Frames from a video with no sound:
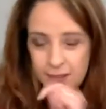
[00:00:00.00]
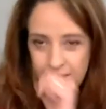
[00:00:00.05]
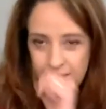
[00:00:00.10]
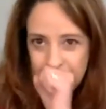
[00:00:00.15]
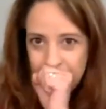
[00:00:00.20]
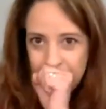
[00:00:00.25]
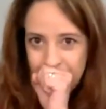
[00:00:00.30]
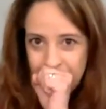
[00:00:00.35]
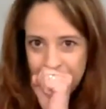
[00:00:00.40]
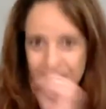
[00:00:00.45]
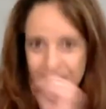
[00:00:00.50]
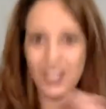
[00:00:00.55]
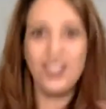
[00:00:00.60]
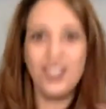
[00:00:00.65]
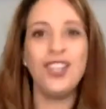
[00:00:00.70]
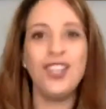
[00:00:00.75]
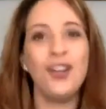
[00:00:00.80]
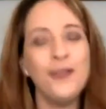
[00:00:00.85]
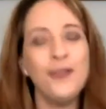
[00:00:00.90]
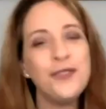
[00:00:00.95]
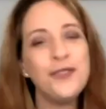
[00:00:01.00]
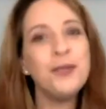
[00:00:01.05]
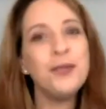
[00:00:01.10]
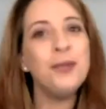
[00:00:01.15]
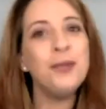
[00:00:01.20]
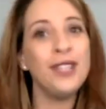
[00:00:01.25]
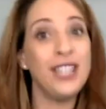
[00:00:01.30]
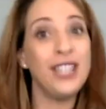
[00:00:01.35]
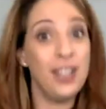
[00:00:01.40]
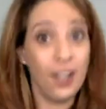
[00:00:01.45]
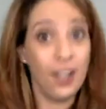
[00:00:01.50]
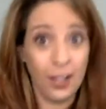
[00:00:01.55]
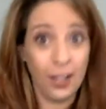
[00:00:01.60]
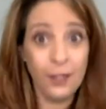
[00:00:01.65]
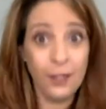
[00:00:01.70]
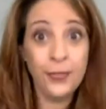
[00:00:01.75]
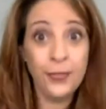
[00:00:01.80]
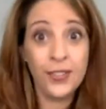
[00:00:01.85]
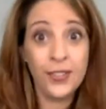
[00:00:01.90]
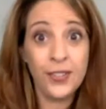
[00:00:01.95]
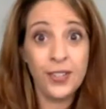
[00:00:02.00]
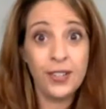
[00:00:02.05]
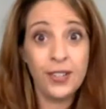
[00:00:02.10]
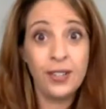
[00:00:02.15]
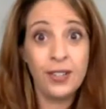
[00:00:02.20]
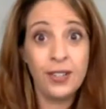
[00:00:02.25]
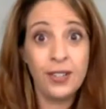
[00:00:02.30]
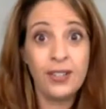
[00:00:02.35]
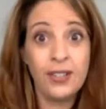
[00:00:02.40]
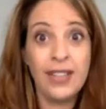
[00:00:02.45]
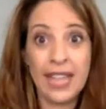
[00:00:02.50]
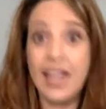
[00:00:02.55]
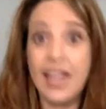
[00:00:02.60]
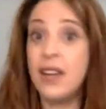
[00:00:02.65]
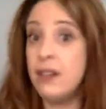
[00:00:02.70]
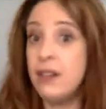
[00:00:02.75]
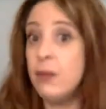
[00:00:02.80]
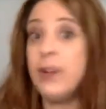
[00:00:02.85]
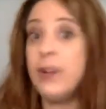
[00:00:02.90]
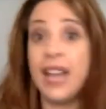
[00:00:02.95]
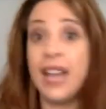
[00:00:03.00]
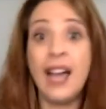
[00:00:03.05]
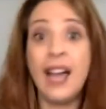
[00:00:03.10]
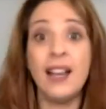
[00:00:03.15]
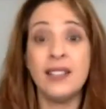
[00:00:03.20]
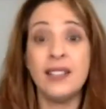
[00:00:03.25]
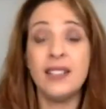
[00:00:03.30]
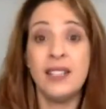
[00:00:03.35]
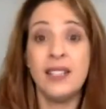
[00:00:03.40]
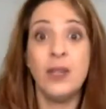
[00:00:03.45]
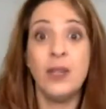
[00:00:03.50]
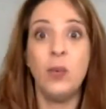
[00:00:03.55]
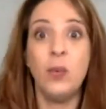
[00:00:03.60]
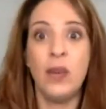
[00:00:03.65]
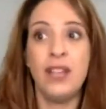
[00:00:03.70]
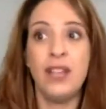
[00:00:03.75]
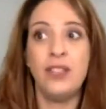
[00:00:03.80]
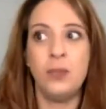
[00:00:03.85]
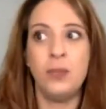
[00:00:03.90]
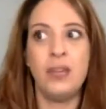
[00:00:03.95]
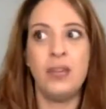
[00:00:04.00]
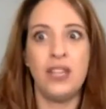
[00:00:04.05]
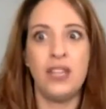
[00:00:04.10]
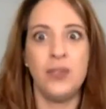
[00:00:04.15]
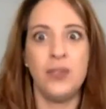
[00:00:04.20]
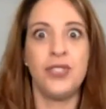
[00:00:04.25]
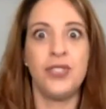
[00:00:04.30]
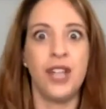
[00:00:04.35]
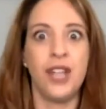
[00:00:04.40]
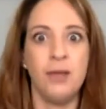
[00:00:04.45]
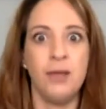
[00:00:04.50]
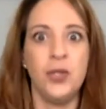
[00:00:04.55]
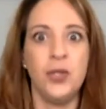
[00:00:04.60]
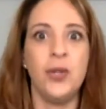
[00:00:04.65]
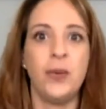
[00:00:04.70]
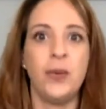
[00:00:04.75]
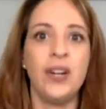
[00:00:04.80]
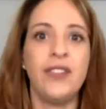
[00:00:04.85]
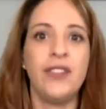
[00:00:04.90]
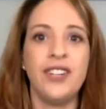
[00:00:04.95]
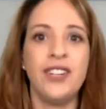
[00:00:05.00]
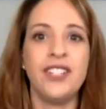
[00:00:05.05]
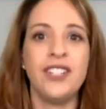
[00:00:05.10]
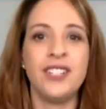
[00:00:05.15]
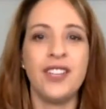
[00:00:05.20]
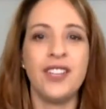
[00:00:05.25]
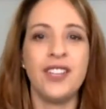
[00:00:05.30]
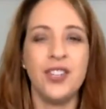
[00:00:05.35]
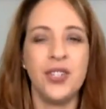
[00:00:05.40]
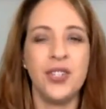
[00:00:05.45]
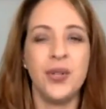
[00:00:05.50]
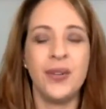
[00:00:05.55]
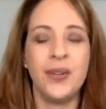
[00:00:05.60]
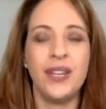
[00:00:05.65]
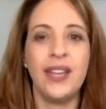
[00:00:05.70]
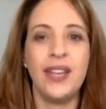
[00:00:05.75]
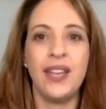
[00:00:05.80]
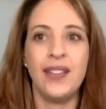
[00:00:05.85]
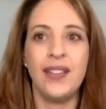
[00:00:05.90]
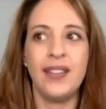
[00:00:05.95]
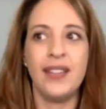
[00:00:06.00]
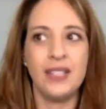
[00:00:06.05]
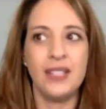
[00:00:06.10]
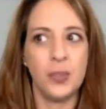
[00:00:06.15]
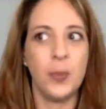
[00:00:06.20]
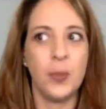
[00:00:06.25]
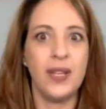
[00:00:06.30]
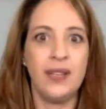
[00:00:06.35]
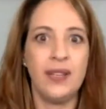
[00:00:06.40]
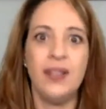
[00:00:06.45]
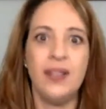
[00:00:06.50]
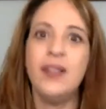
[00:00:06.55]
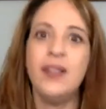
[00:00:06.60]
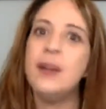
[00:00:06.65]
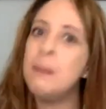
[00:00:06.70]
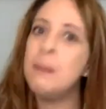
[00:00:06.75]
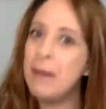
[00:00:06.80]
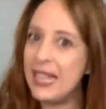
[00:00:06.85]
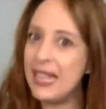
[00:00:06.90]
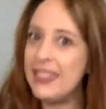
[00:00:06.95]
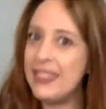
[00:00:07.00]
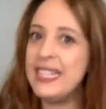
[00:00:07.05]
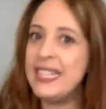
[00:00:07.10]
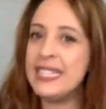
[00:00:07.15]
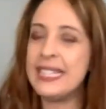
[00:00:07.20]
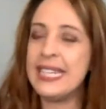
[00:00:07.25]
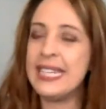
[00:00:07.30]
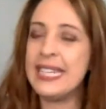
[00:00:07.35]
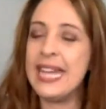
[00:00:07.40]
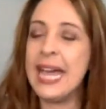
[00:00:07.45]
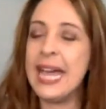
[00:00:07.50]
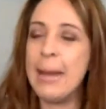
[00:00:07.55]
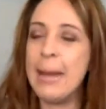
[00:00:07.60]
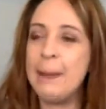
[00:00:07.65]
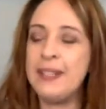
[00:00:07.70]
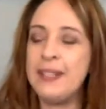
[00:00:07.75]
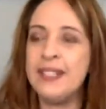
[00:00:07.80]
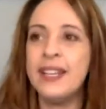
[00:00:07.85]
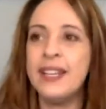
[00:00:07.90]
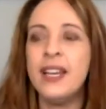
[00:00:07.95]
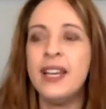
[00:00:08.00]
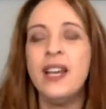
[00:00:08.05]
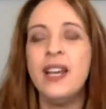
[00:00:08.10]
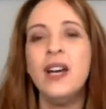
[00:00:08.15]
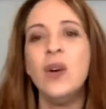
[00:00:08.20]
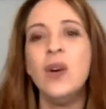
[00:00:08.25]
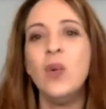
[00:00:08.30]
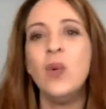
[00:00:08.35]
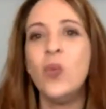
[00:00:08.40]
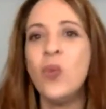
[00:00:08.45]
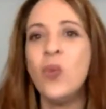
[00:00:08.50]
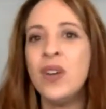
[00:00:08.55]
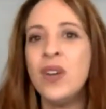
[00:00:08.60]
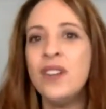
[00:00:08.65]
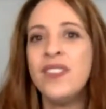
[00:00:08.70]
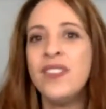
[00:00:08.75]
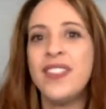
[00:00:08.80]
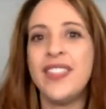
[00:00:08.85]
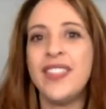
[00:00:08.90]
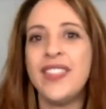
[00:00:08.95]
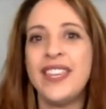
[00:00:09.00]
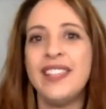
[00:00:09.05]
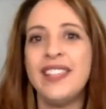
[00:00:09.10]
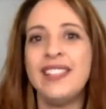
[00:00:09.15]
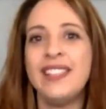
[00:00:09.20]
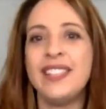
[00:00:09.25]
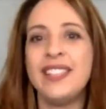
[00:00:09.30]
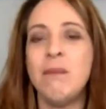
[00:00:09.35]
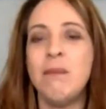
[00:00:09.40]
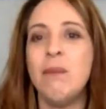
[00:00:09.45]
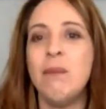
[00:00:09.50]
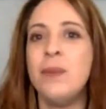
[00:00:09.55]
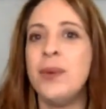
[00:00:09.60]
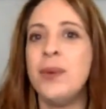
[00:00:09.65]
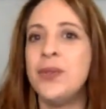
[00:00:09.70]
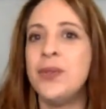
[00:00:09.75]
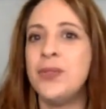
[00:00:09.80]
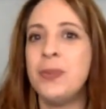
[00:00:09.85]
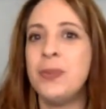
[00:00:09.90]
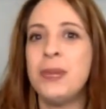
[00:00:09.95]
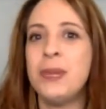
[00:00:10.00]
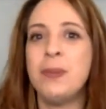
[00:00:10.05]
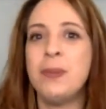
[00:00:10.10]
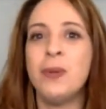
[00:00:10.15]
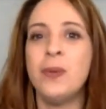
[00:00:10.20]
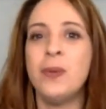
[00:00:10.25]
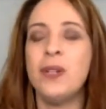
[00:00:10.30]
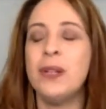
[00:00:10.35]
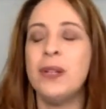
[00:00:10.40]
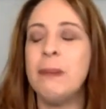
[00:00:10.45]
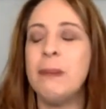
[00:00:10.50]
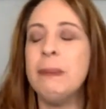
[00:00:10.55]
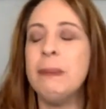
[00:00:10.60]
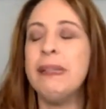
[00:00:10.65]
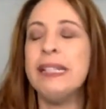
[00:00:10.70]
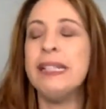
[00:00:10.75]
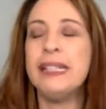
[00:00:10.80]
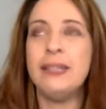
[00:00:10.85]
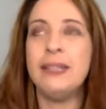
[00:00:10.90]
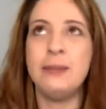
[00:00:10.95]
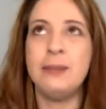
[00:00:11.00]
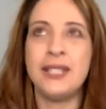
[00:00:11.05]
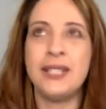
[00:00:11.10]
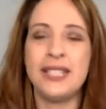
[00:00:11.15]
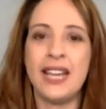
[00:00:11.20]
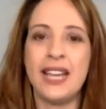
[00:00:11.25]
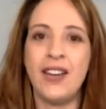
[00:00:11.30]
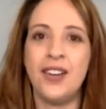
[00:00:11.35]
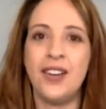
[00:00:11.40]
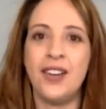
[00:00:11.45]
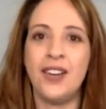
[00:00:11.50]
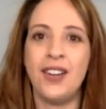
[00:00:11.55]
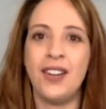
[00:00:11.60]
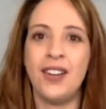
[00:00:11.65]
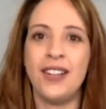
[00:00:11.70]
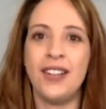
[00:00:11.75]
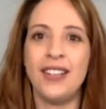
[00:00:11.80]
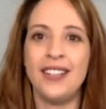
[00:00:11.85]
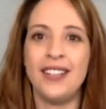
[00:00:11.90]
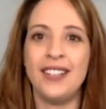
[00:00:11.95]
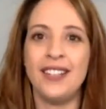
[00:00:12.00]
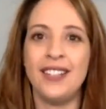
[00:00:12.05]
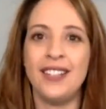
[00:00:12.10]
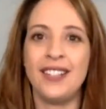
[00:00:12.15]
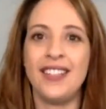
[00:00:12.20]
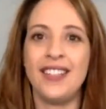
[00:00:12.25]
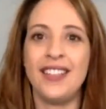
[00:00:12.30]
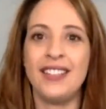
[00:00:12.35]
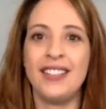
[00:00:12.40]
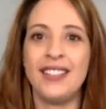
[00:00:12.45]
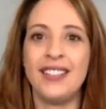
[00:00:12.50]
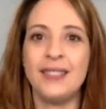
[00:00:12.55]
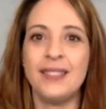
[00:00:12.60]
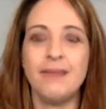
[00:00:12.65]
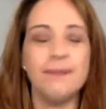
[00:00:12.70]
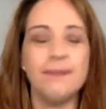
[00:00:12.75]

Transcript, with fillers: uncomfortable enough can react in a way to make you stop doing whatever it is that you're doing. And that's when bad things can happen. One of the things that most people will completely miss out on is this.